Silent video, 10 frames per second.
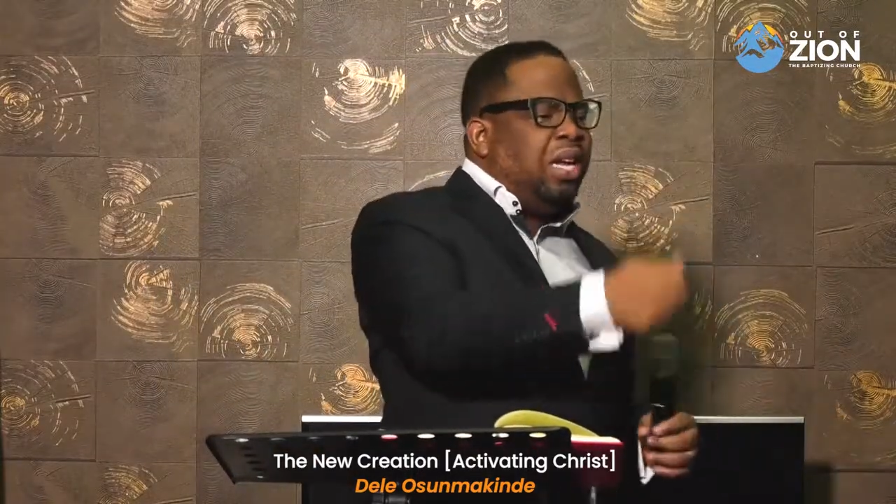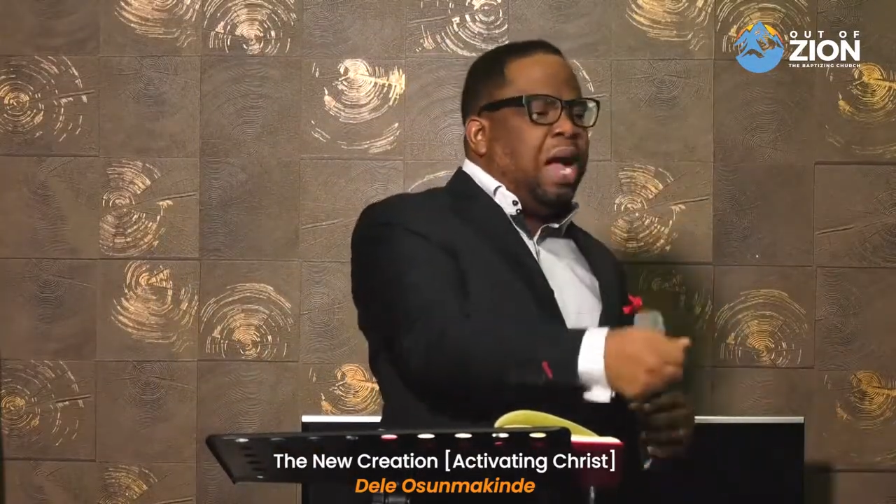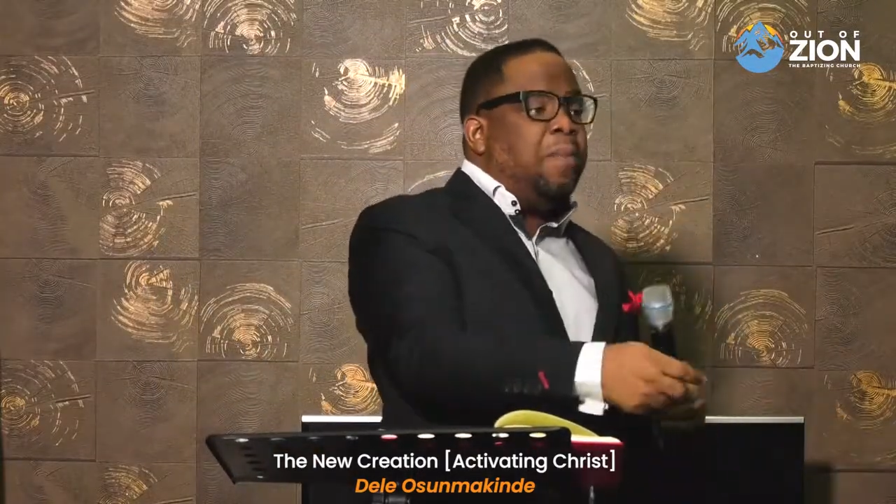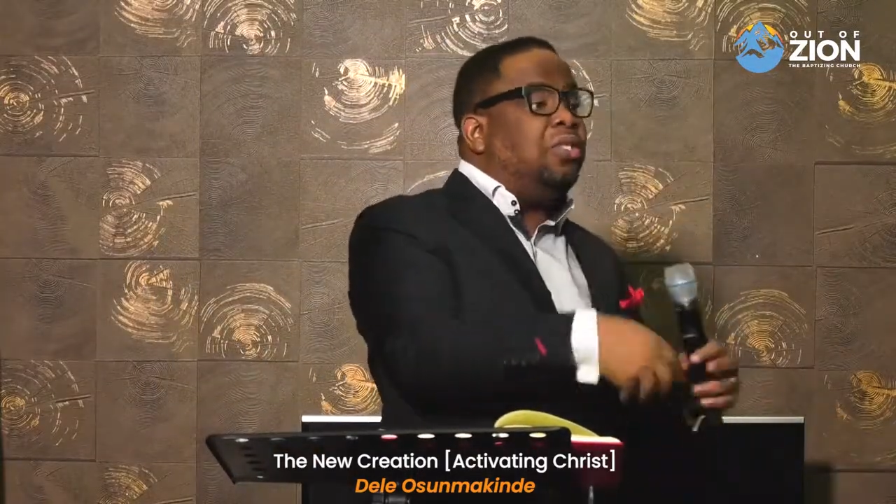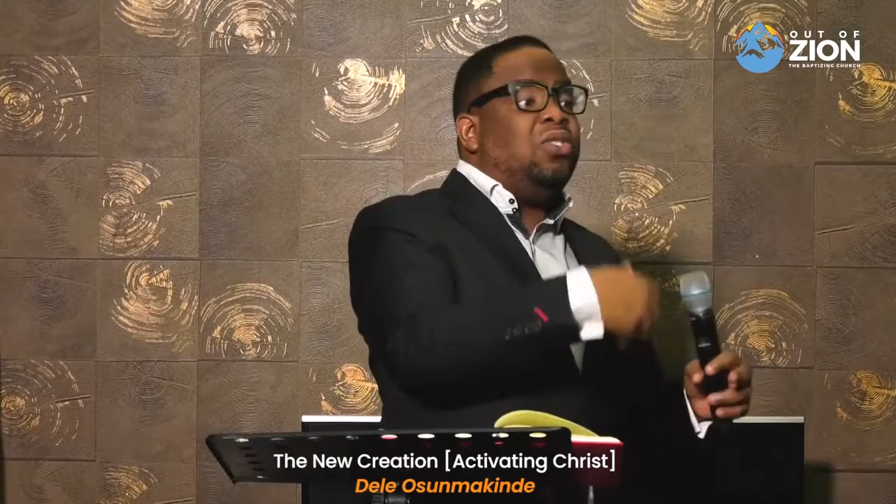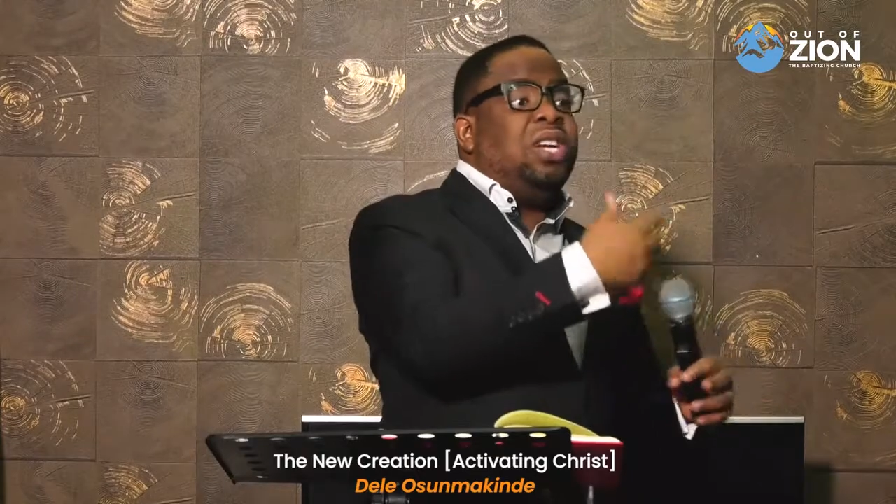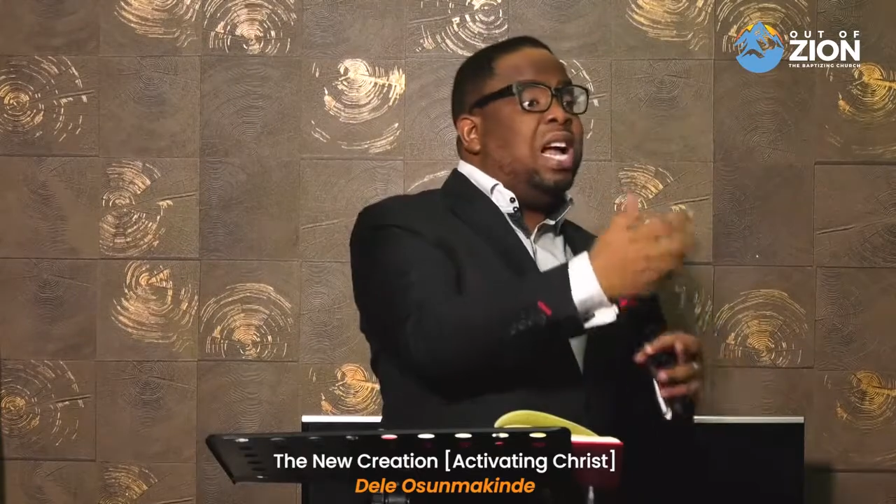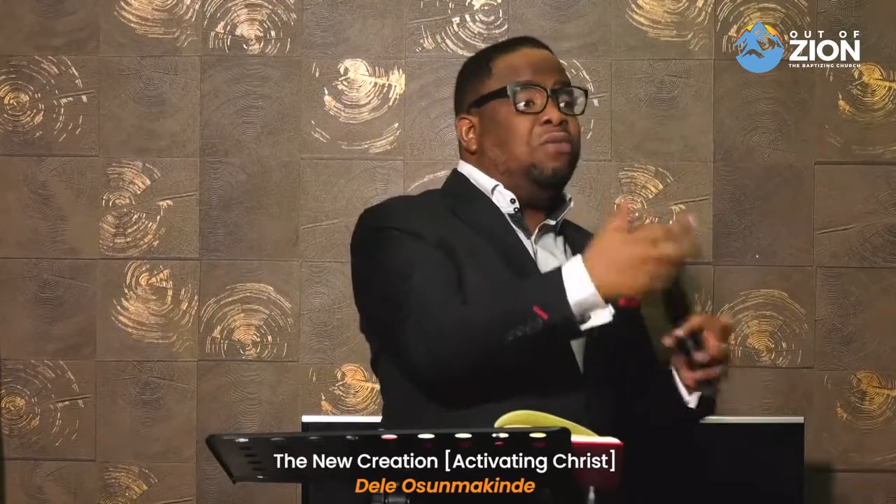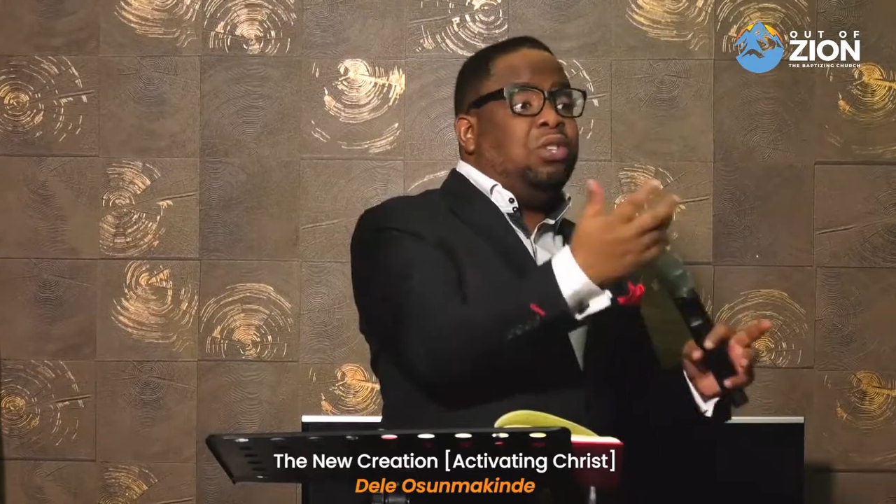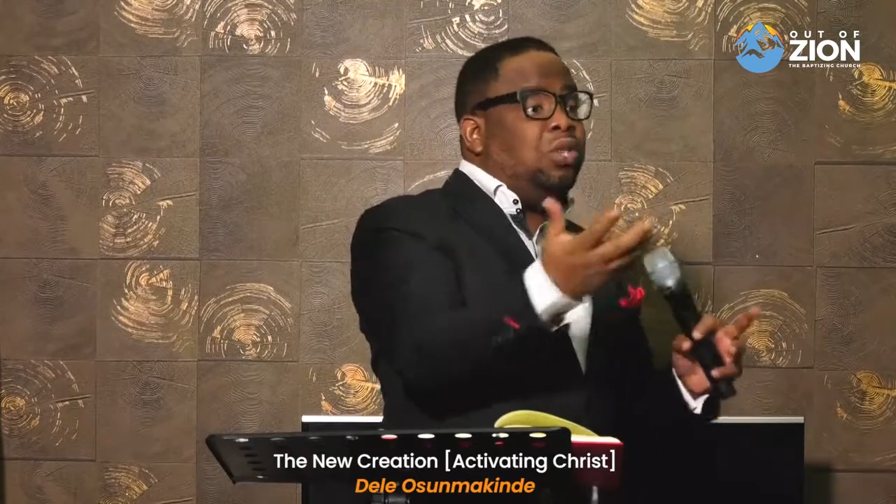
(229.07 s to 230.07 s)
in carpentry, you
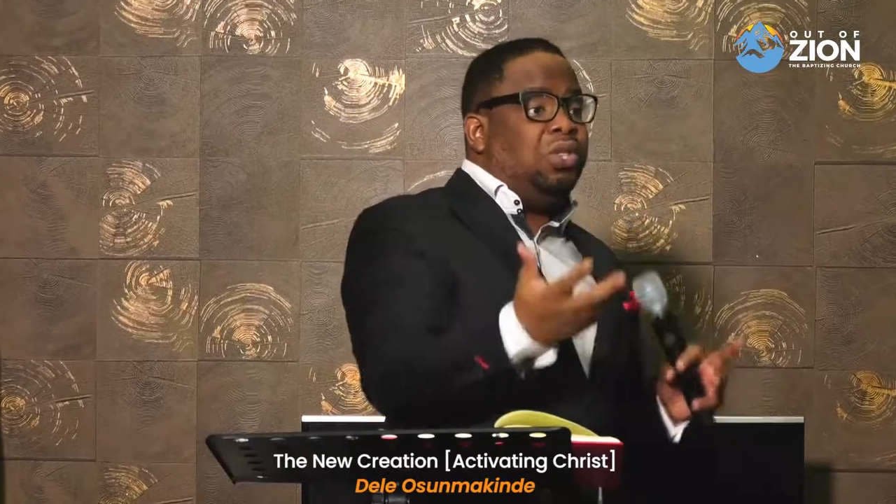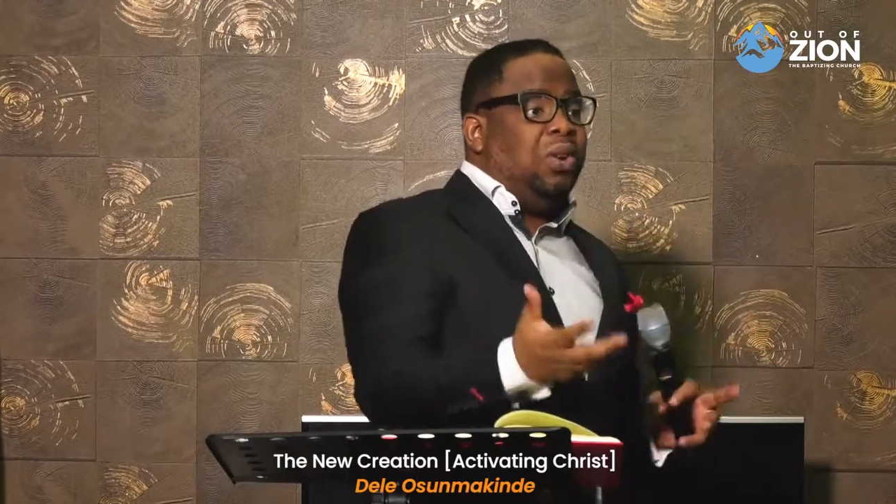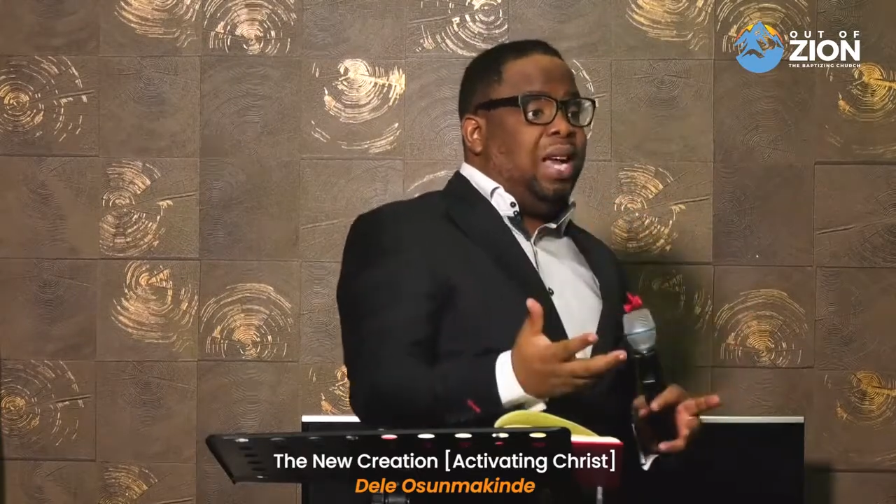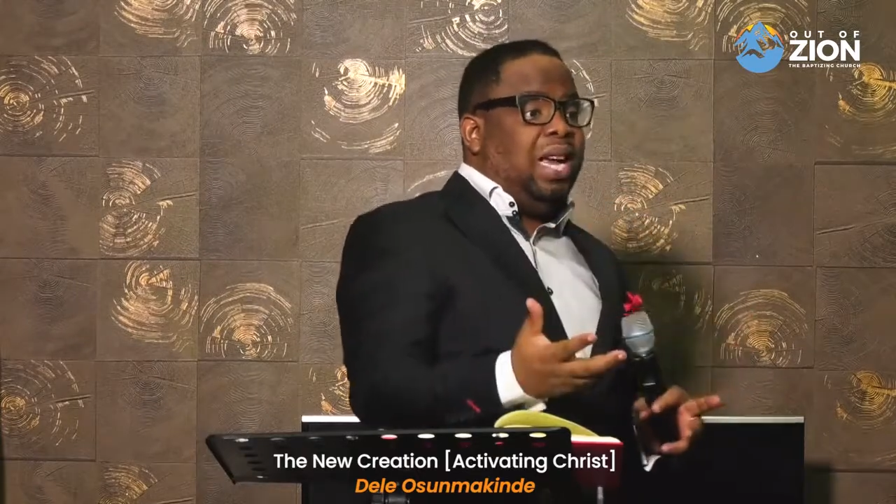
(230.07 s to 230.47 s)
can't even use your